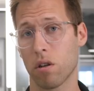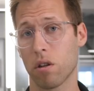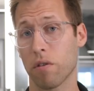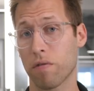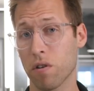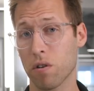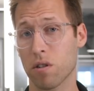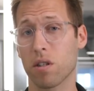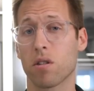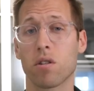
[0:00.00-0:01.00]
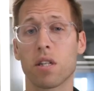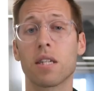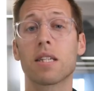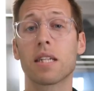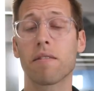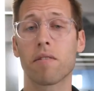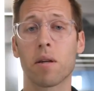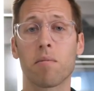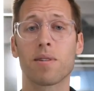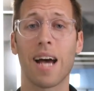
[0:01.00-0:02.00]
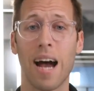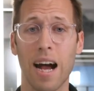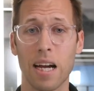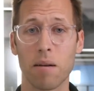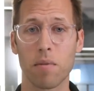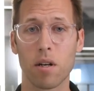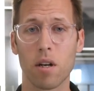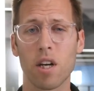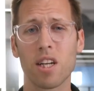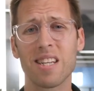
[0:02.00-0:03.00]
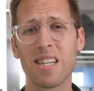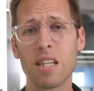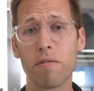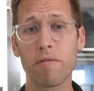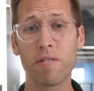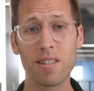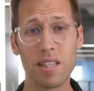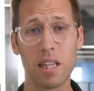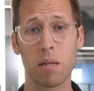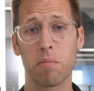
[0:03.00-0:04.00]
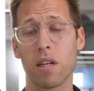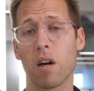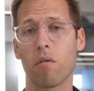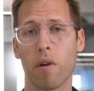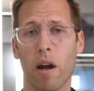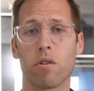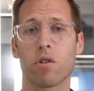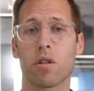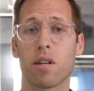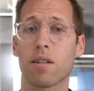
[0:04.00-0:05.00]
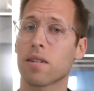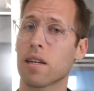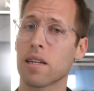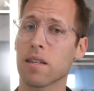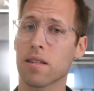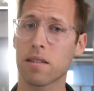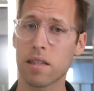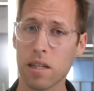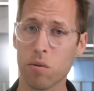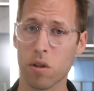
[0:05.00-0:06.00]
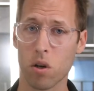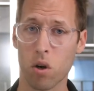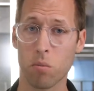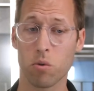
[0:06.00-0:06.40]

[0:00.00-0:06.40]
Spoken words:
The first is you need to give them time. You need to physically be around your kids. They need to see you in the home.